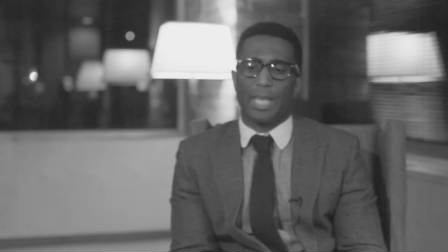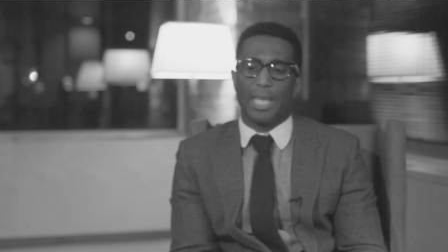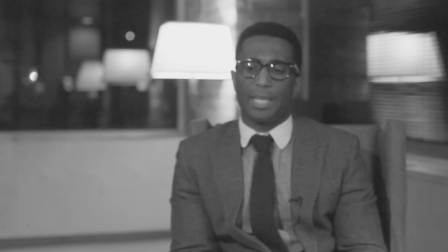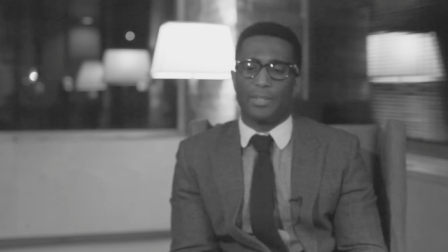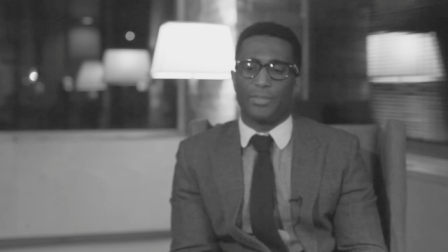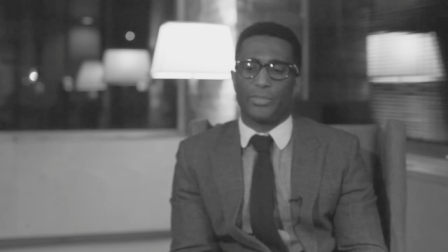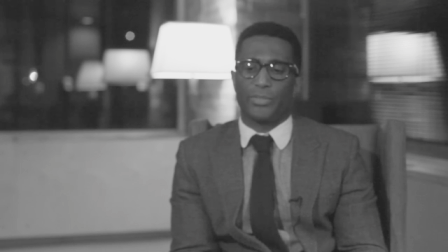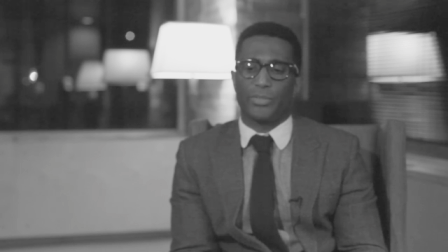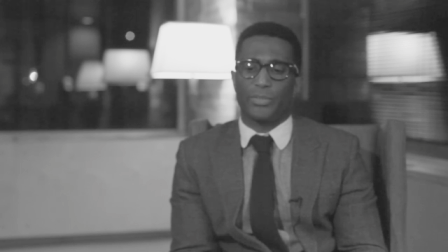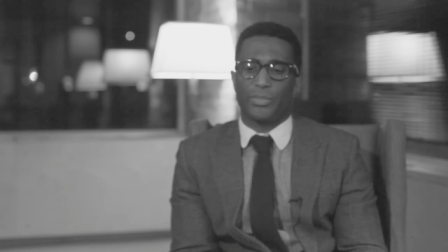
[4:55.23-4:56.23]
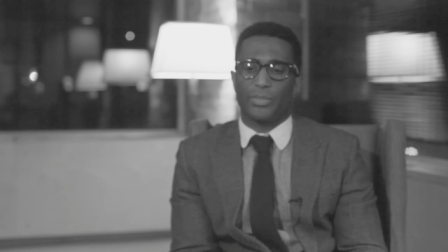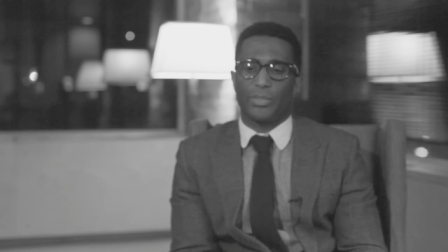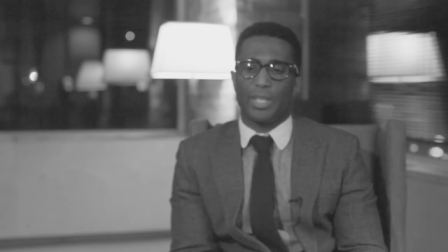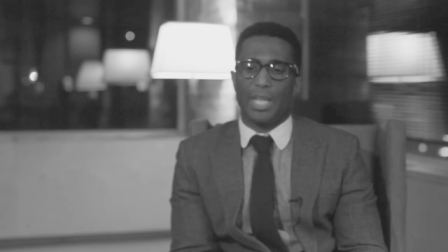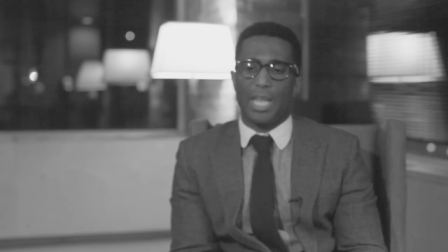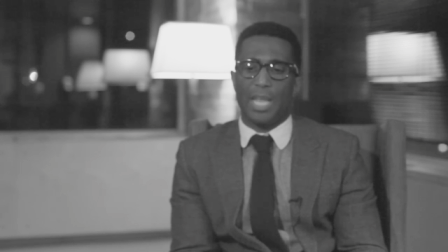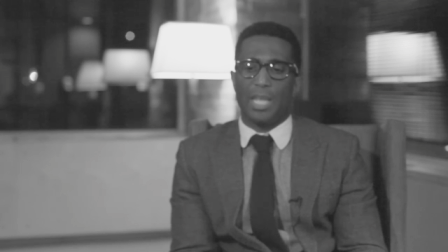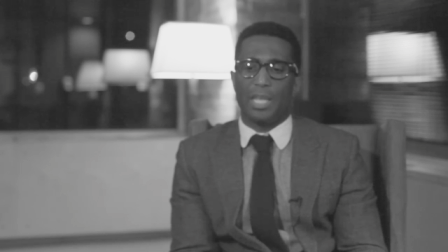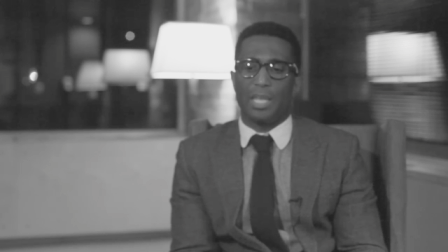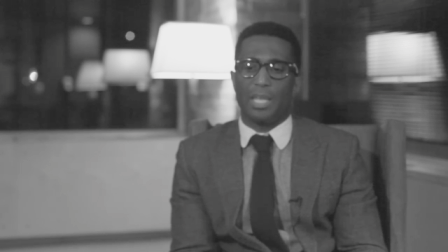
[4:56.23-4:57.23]
is
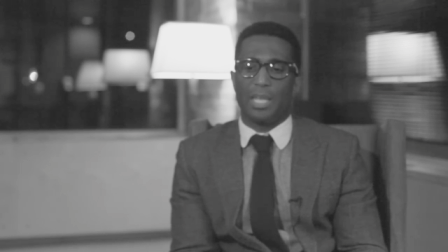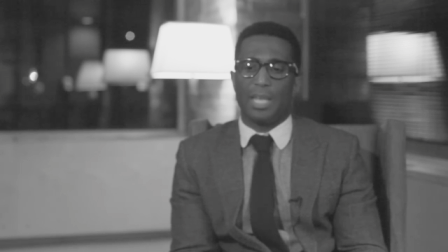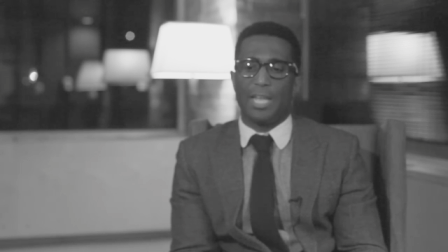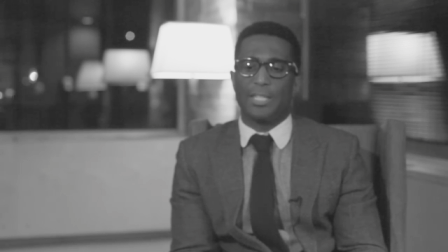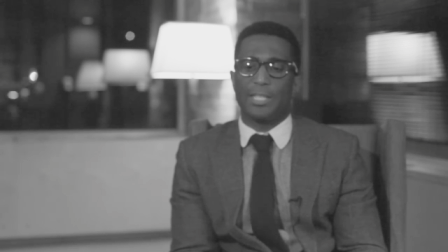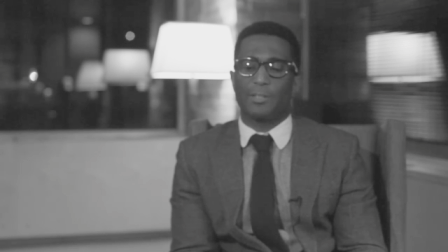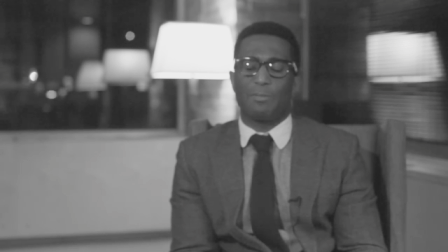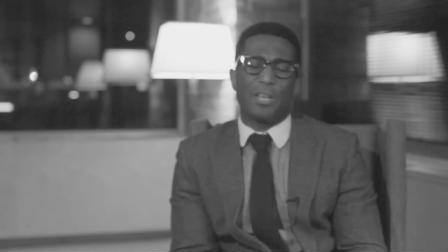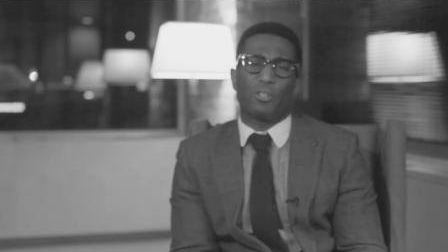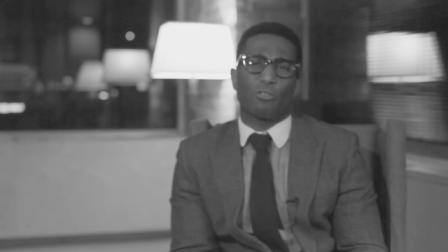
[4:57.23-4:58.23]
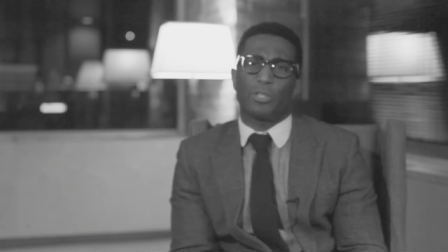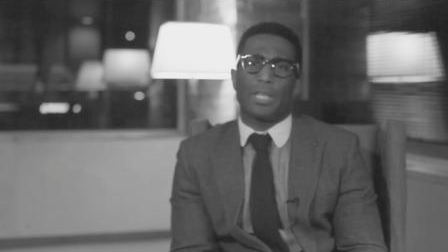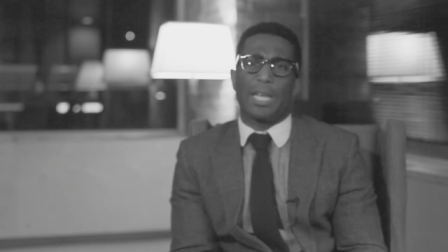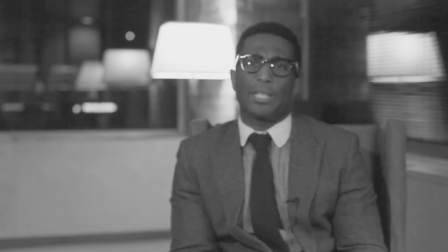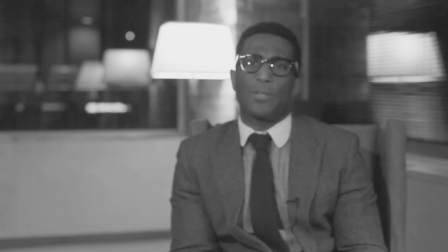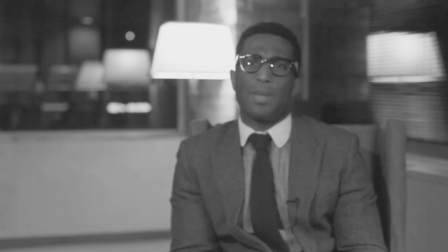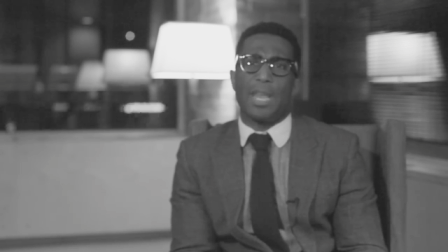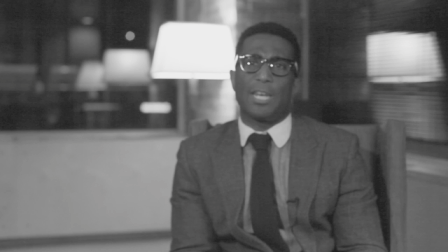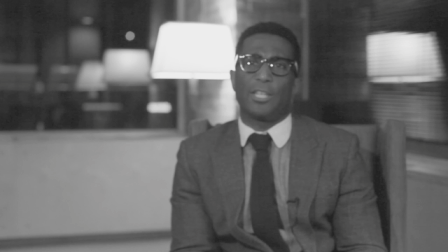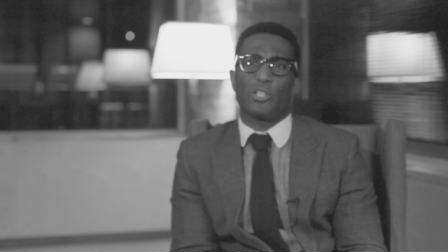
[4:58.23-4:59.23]
as interesting to
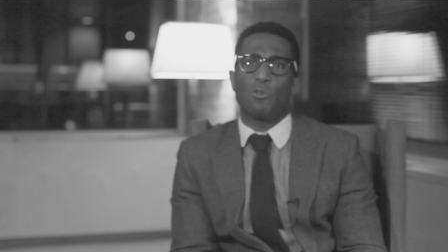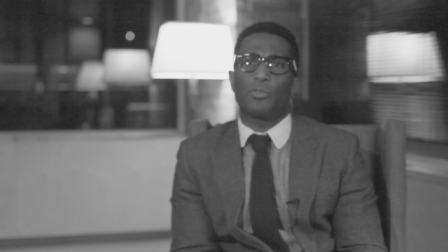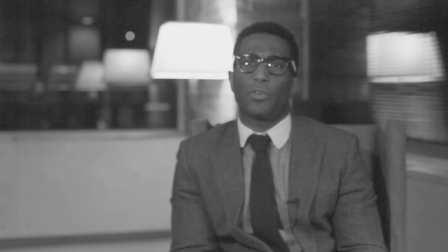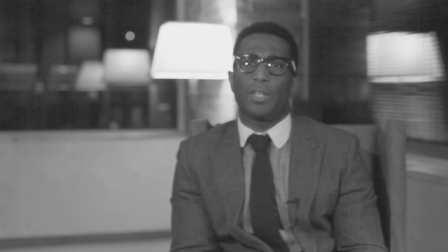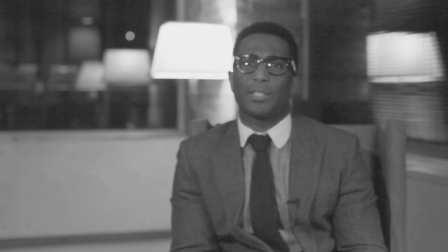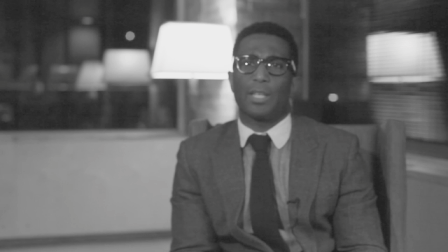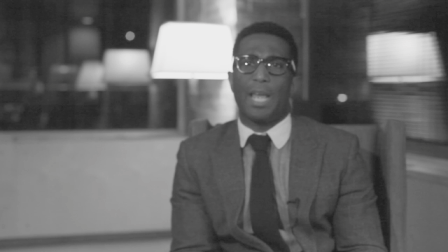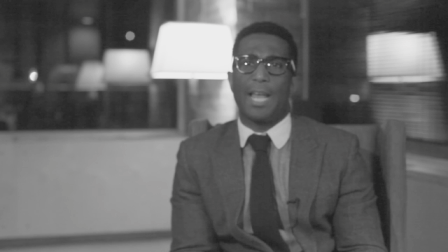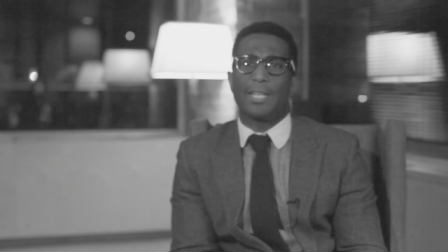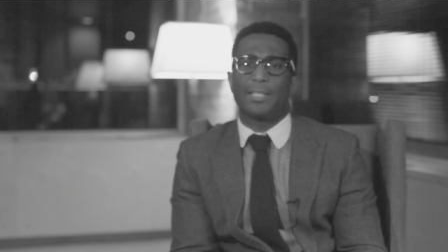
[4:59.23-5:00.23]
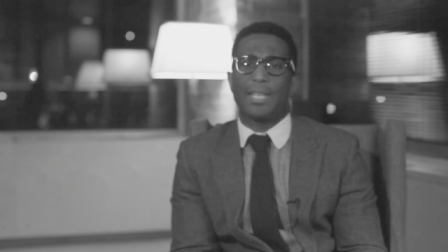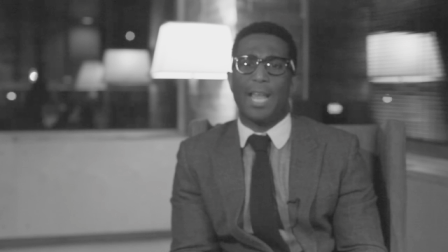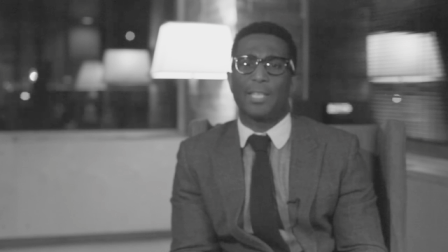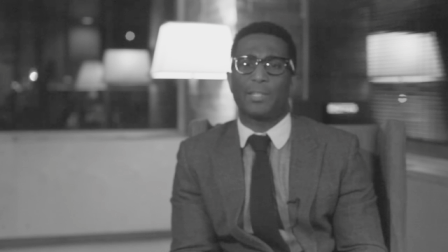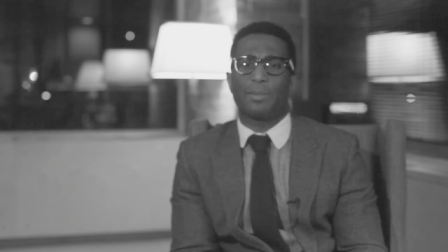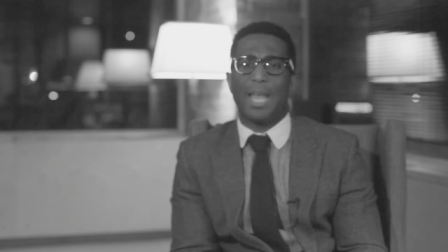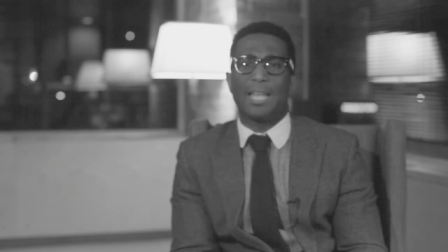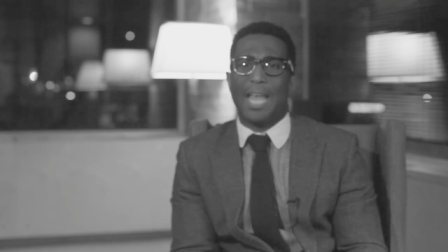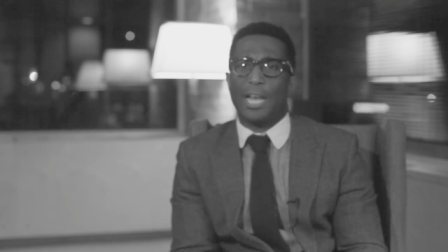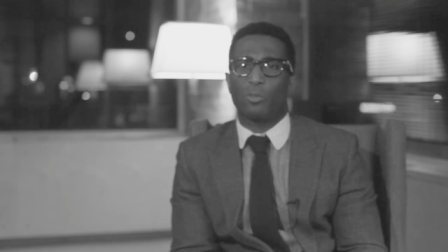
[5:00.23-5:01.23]
me and as useful
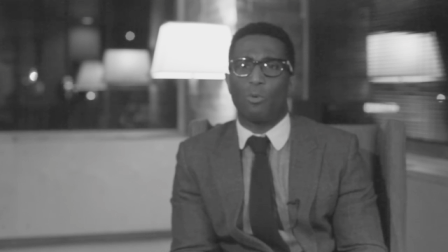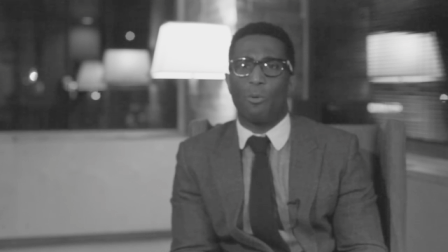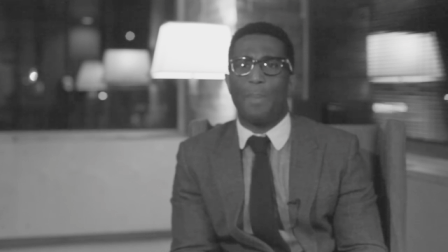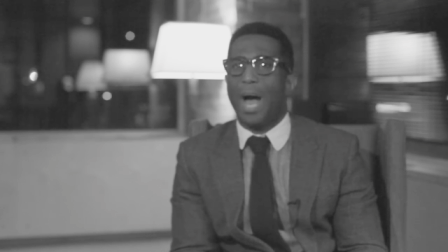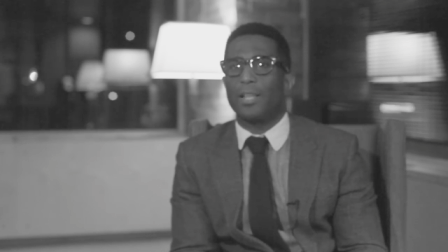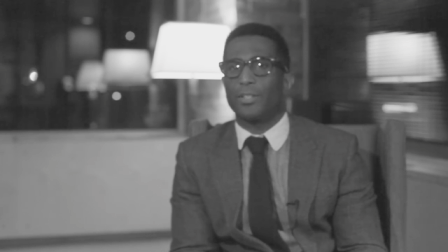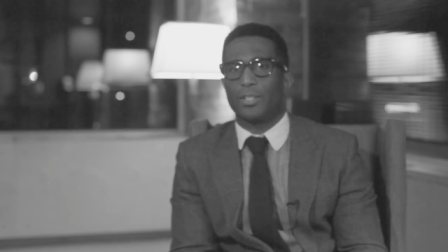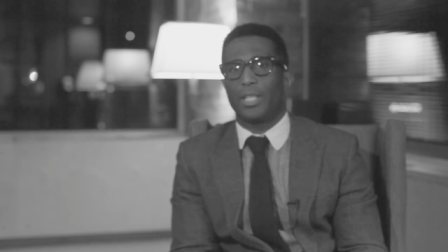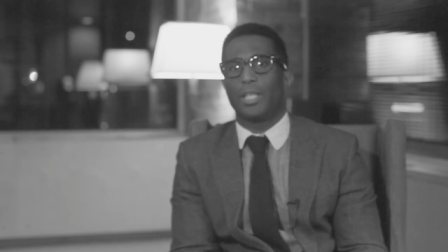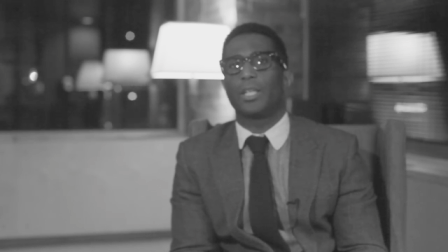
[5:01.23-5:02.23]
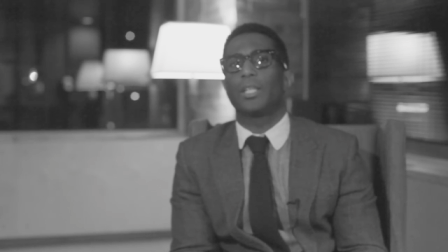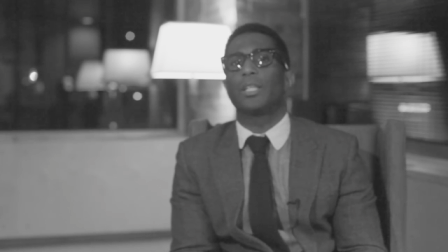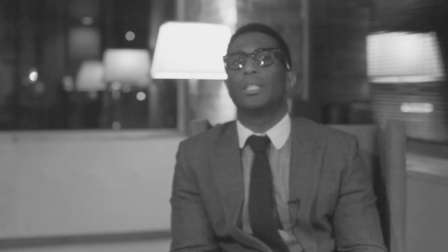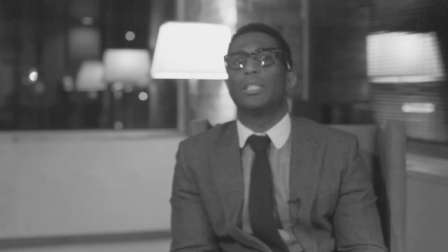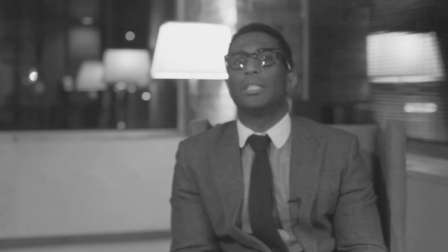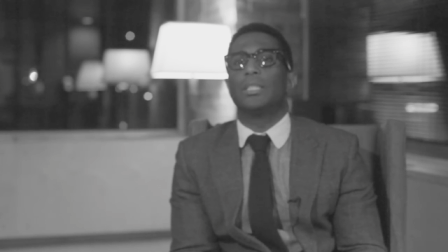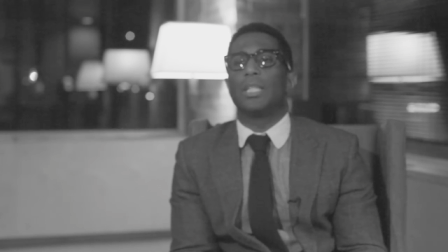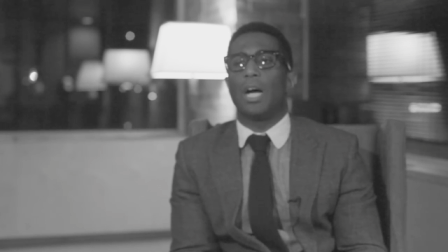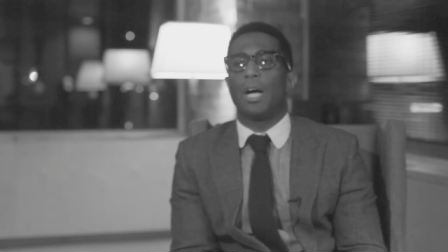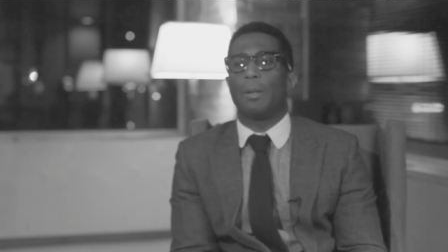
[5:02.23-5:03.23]
as actual policy.
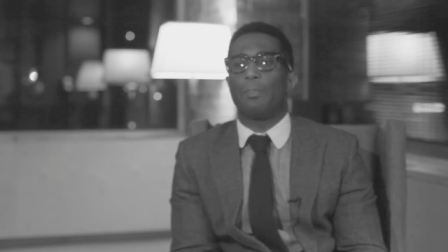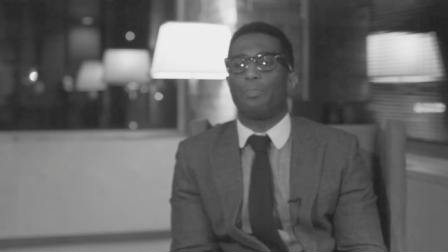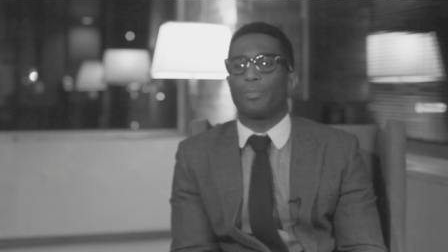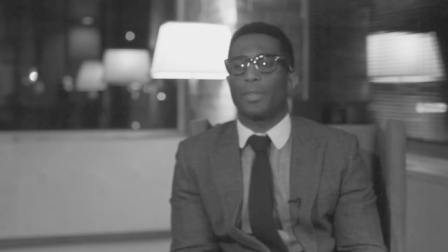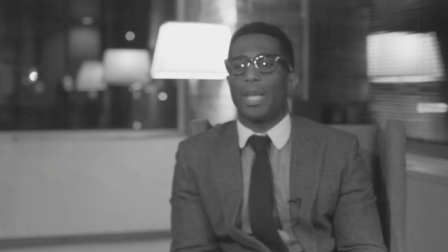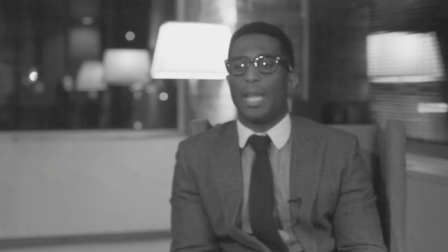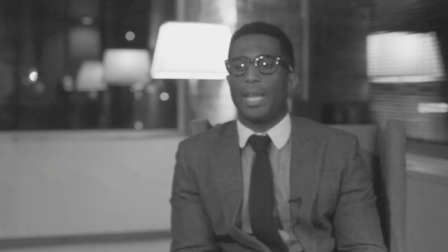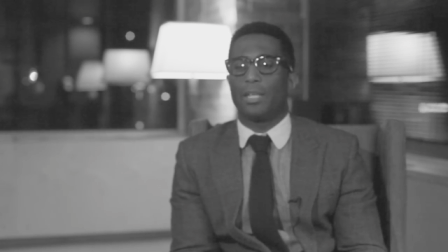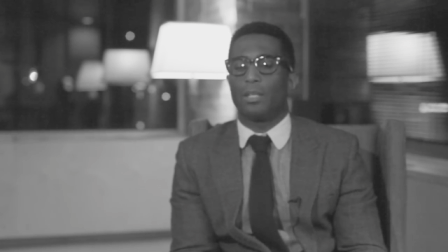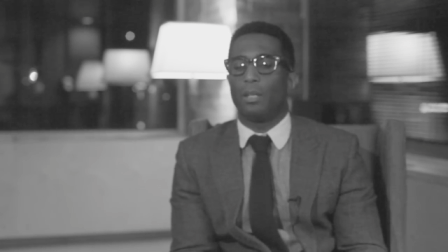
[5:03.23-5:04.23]
And